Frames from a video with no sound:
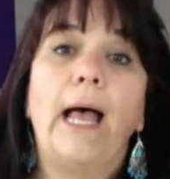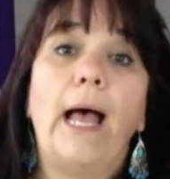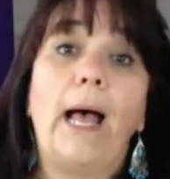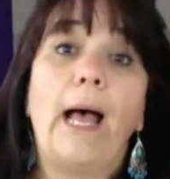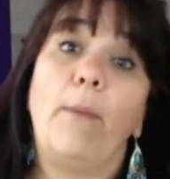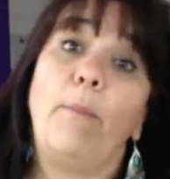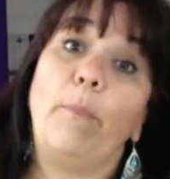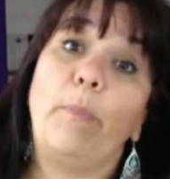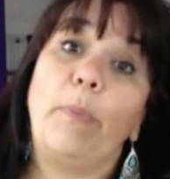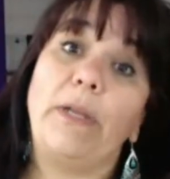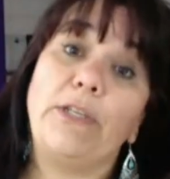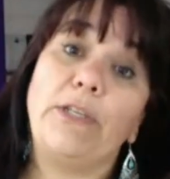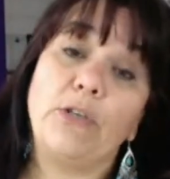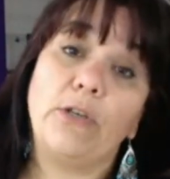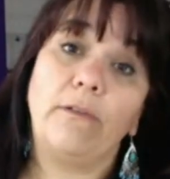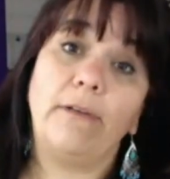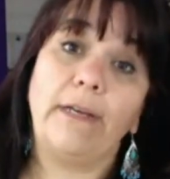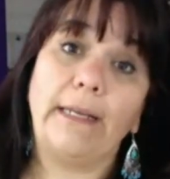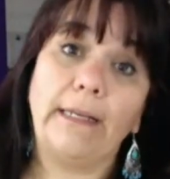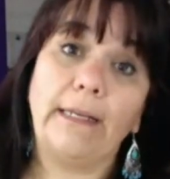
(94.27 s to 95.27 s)
But
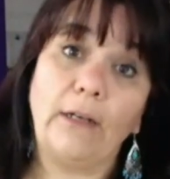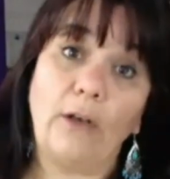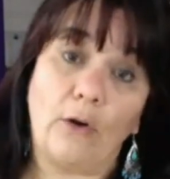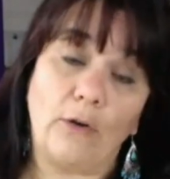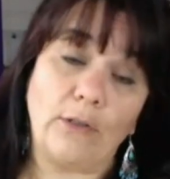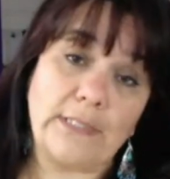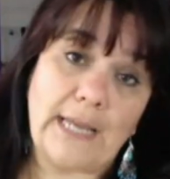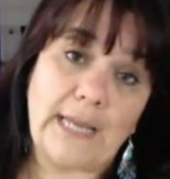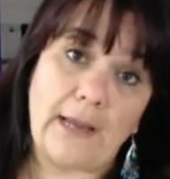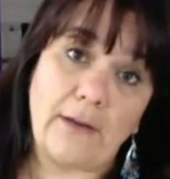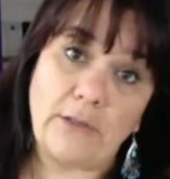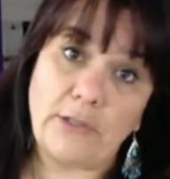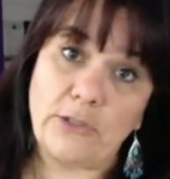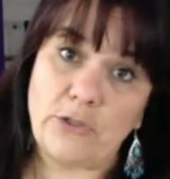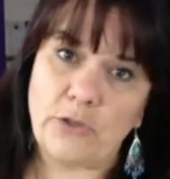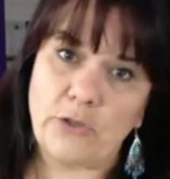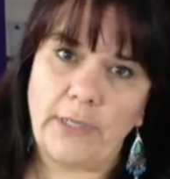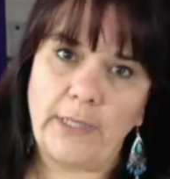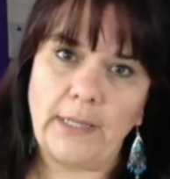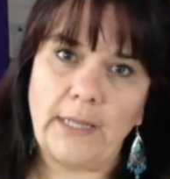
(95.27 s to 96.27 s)
during lockdown and
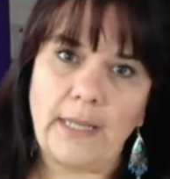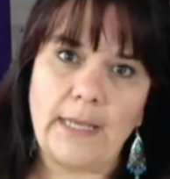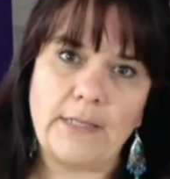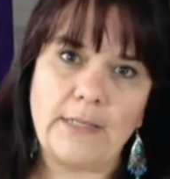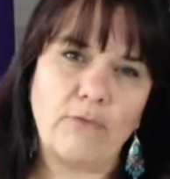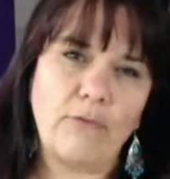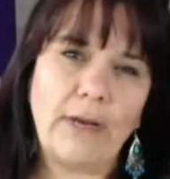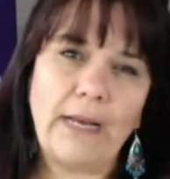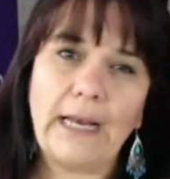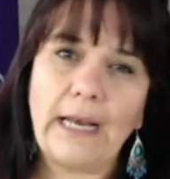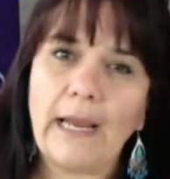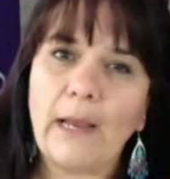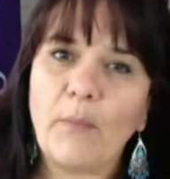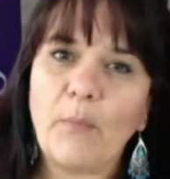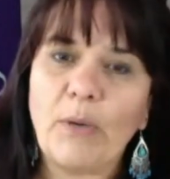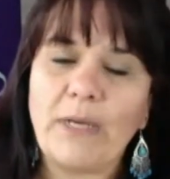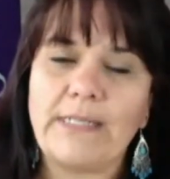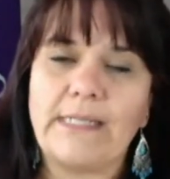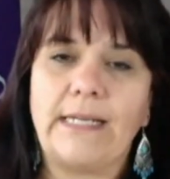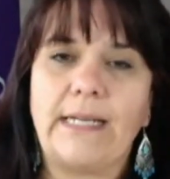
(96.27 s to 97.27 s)
during these really
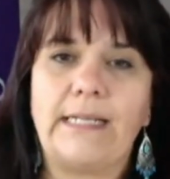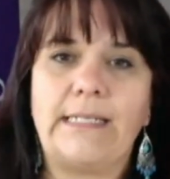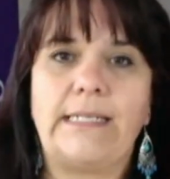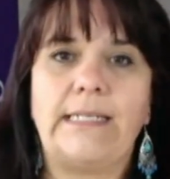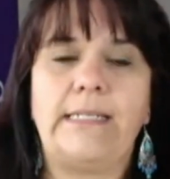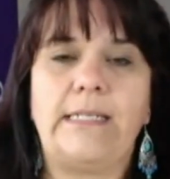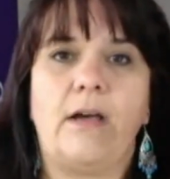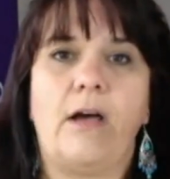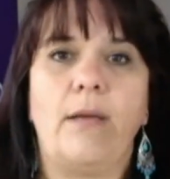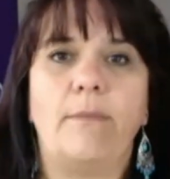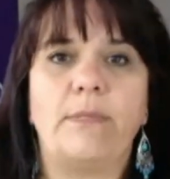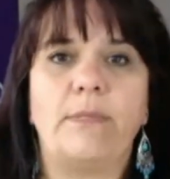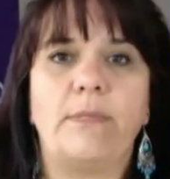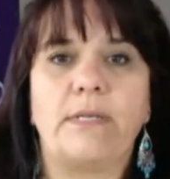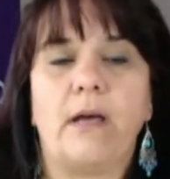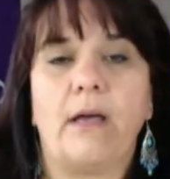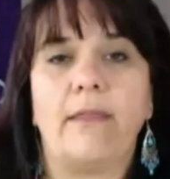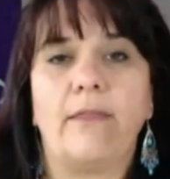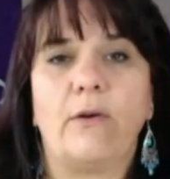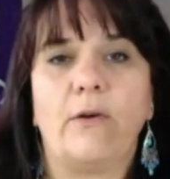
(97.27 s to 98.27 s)
unprecedented
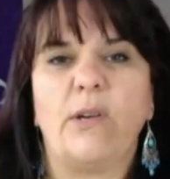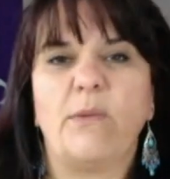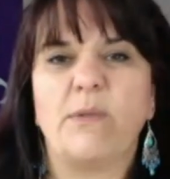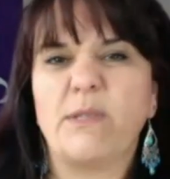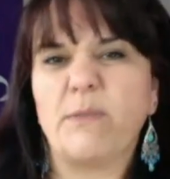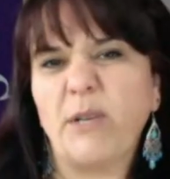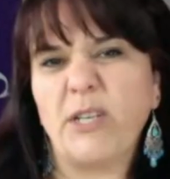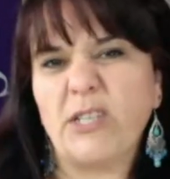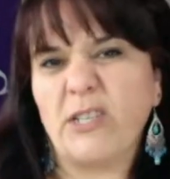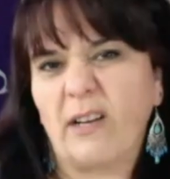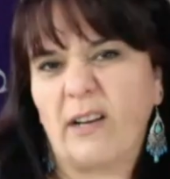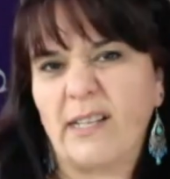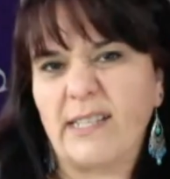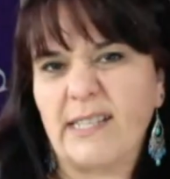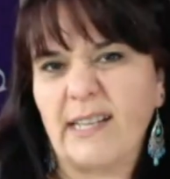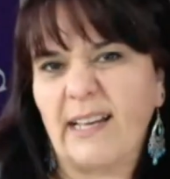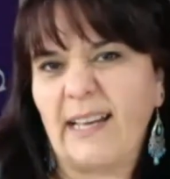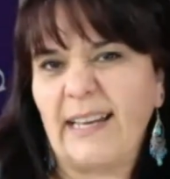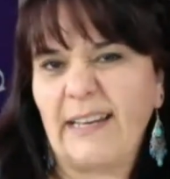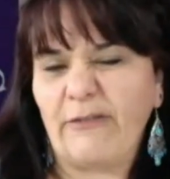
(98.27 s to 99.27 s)
times, I thought it was much
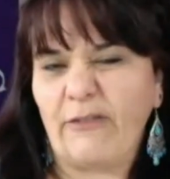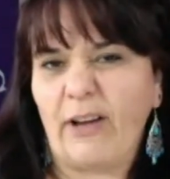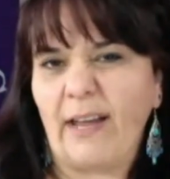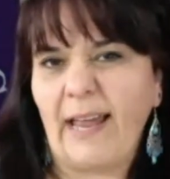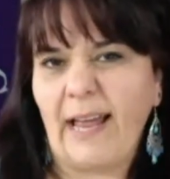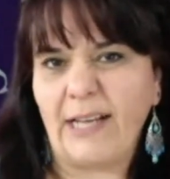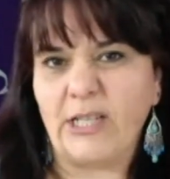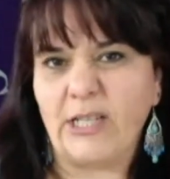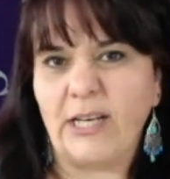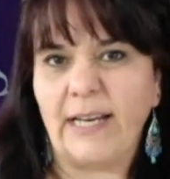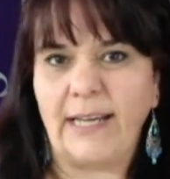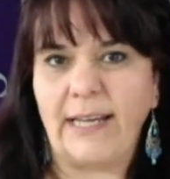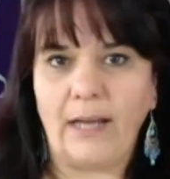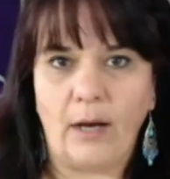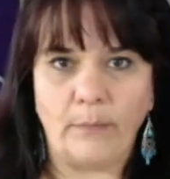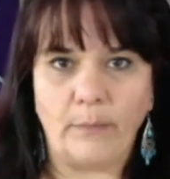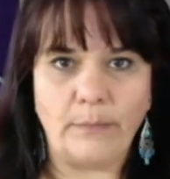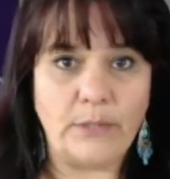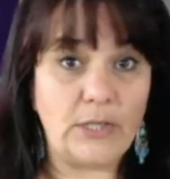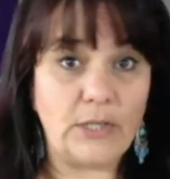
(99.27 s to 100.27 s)
nicer if I actually
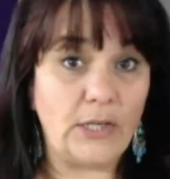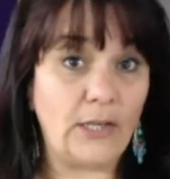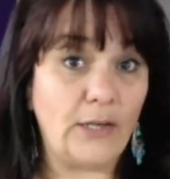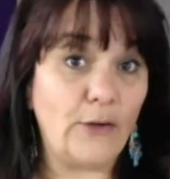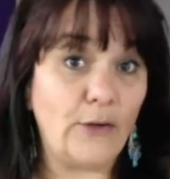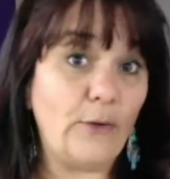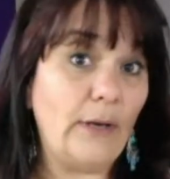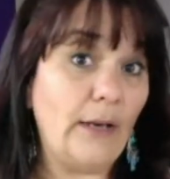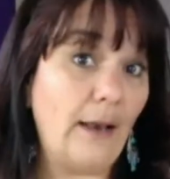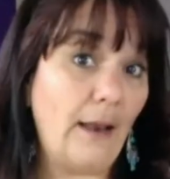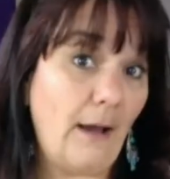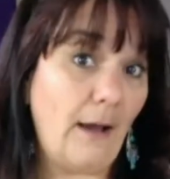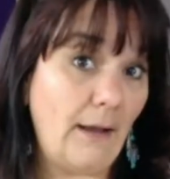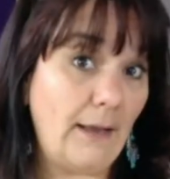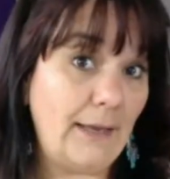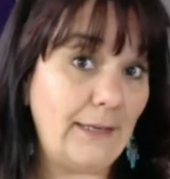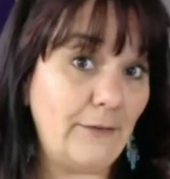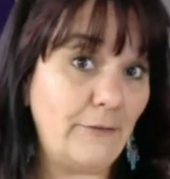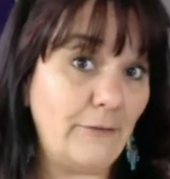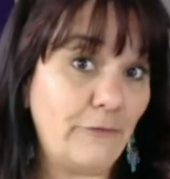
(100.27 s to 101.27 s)
come to you
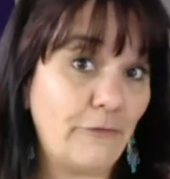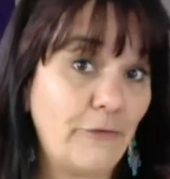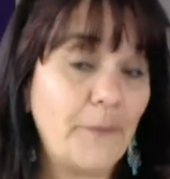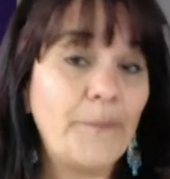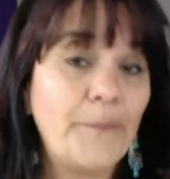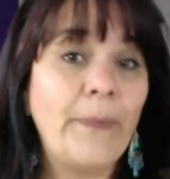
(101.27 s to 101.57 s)
live.